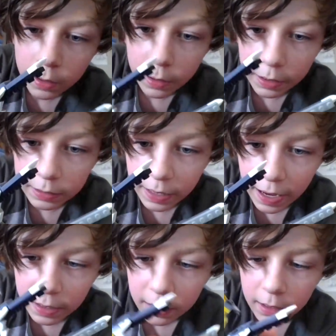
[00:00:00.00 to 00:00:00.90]
like
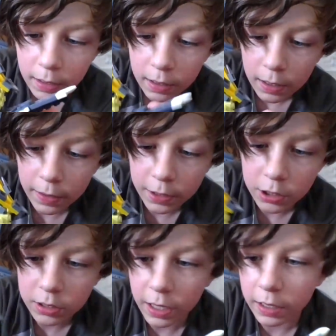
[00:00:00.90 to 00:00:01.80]
that, and then
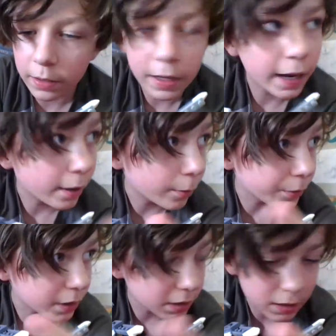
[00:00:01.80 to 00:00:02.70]
just kind of angle
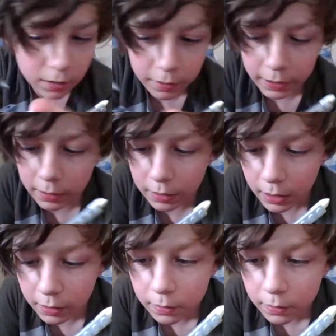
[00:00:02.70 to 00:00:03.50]
these like that,